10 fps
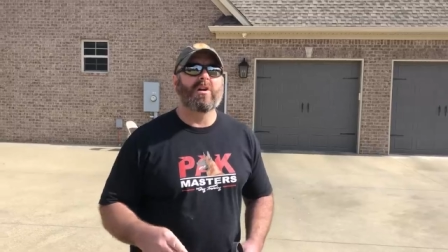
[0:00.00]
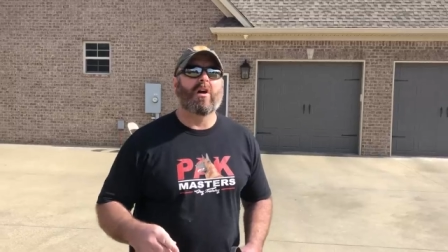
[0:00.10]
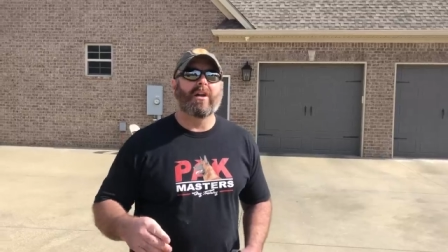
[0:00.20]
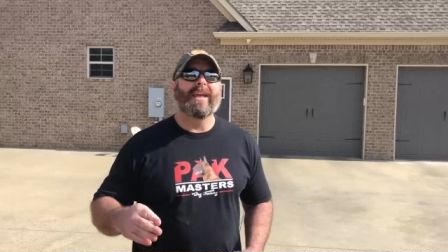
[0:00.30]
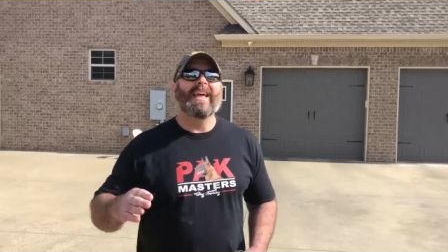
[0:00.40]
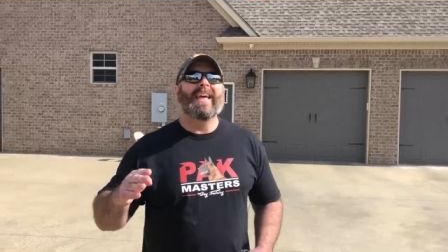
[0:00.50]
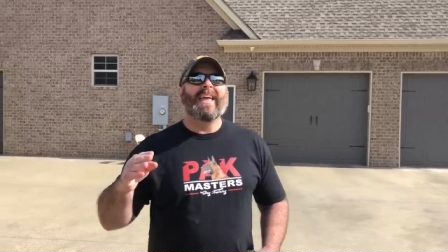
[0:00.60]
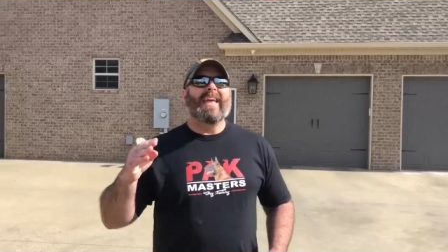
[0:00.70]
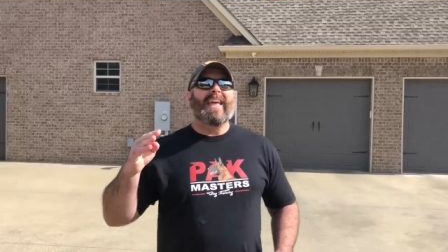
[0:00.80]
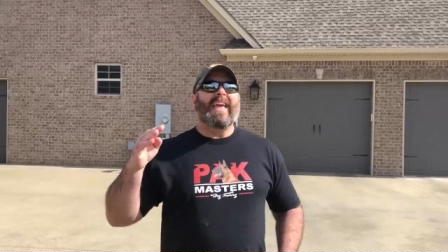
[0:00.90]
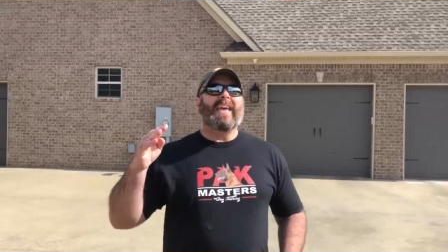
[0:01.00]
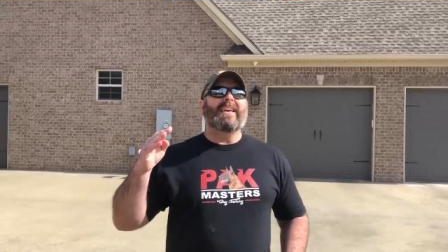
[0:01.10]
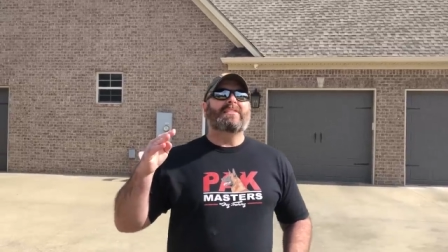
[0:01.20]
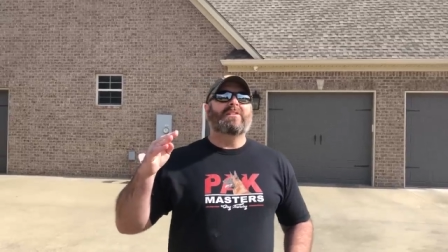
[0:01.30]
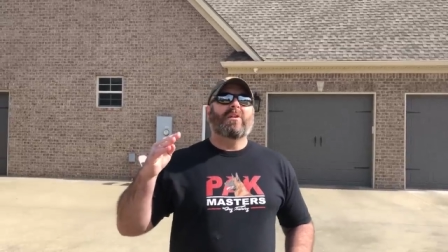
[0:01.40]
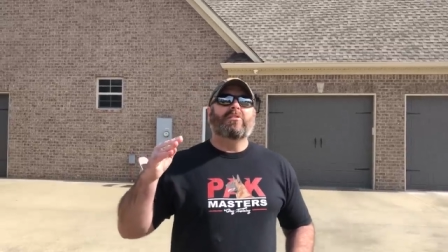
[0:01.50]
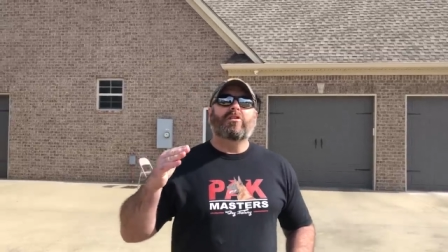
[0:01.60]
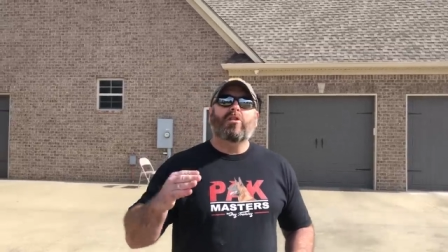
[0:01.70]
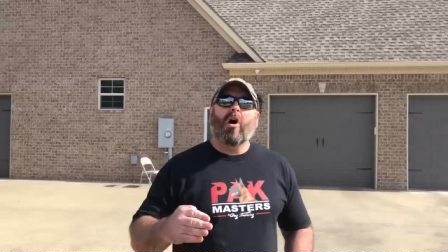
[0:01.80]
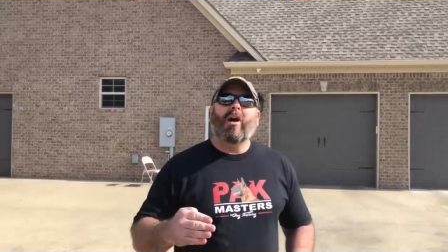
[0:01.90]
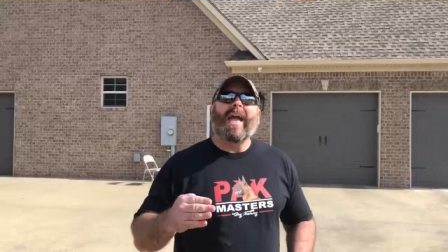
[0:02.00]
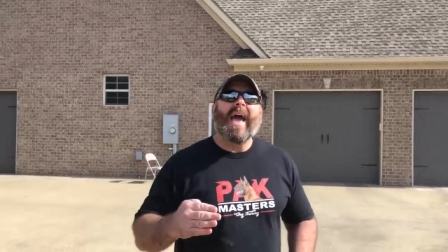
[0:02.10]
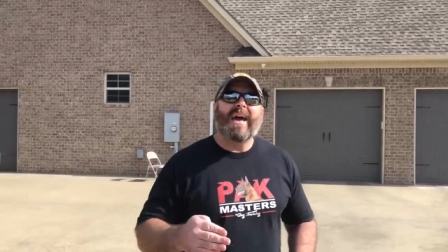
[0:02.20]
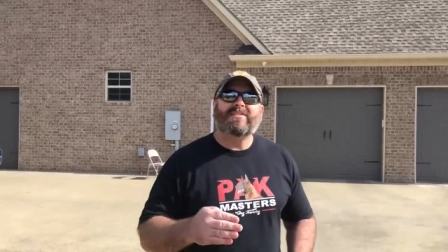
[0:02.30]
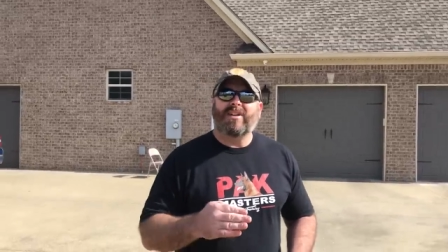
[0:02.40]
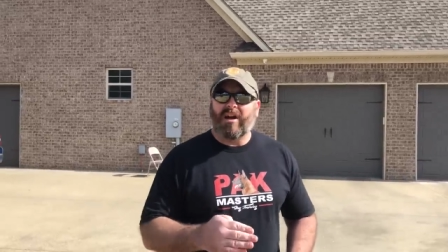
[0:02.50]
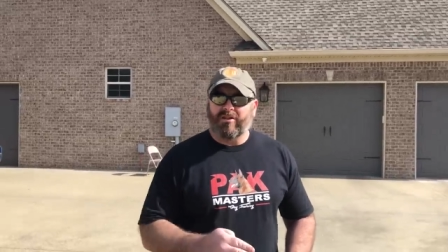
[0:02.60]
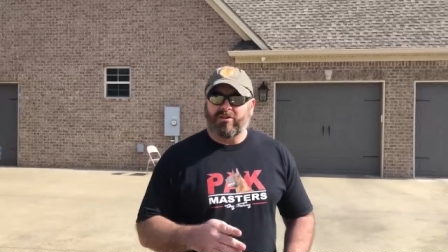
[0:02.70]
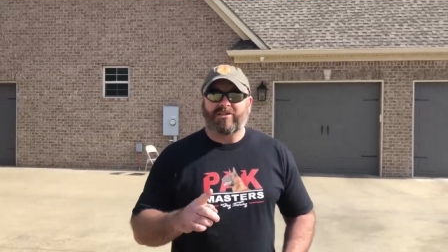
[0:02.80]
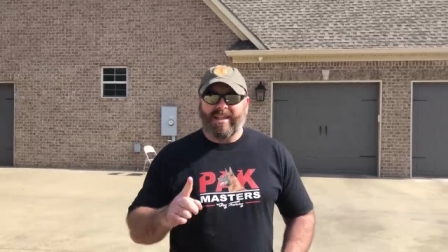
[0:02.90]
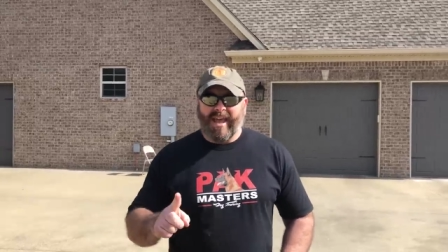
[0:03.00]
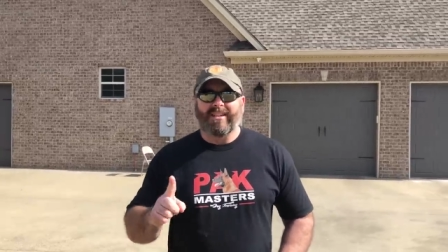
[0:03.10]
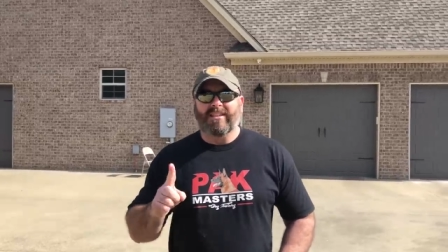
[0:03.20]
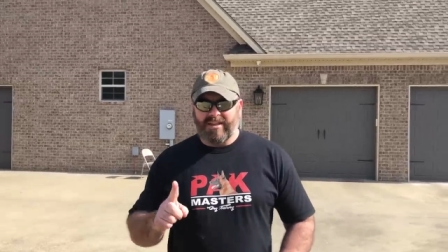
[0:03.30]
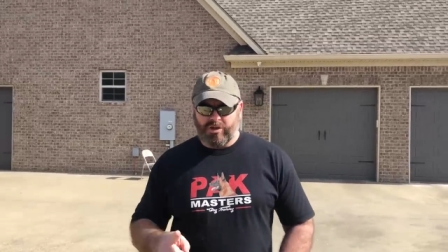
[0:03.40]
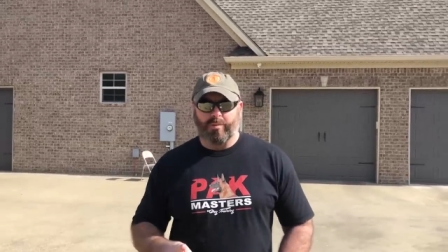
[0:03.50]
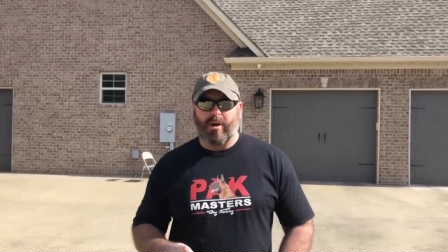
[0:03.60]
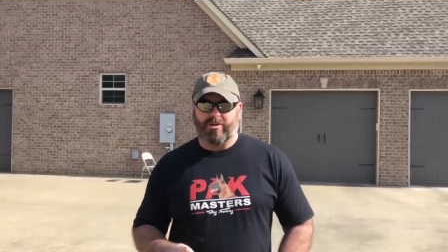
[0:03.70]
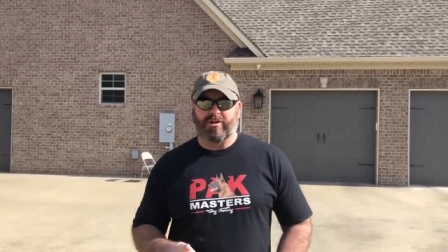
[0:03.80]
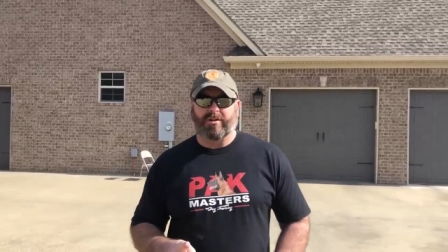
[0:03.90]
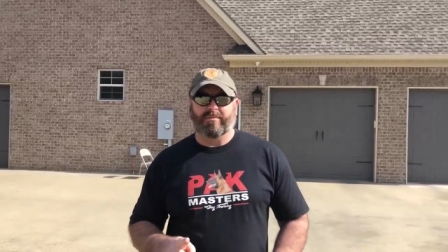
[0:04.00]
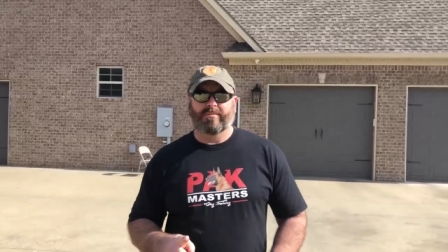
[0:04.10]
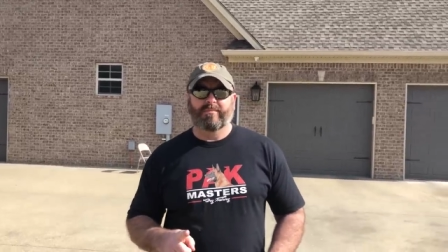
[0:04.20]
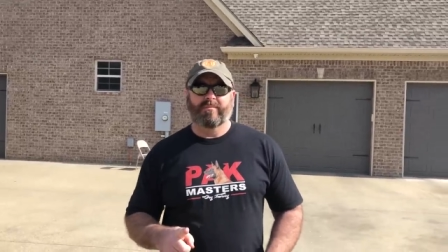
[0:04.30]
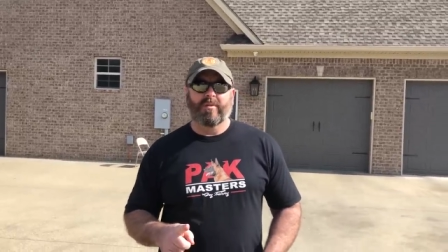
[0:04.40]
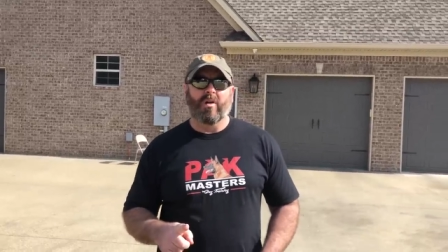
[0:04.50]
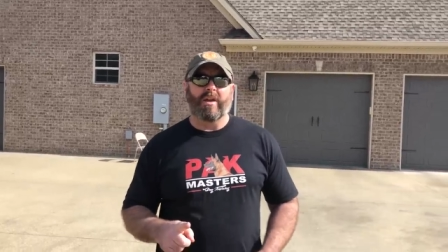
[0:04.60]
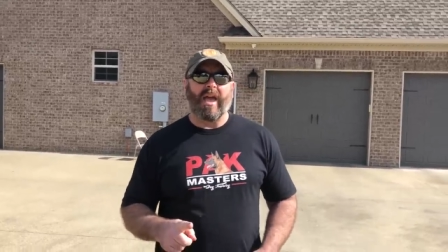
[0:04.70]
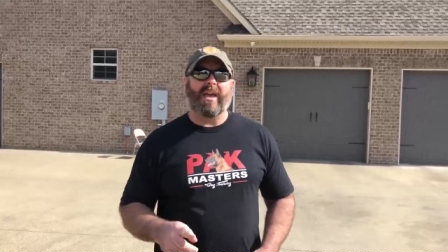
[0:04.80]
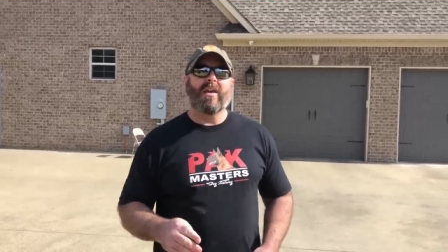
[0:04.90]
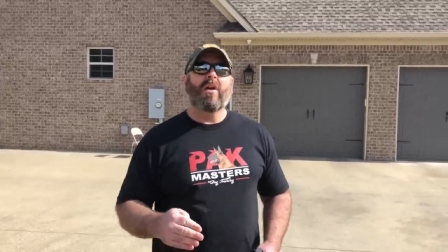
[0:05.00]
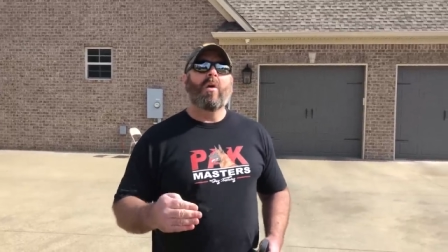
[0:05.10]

sorry, is the dog has to understand leash pressure, okay?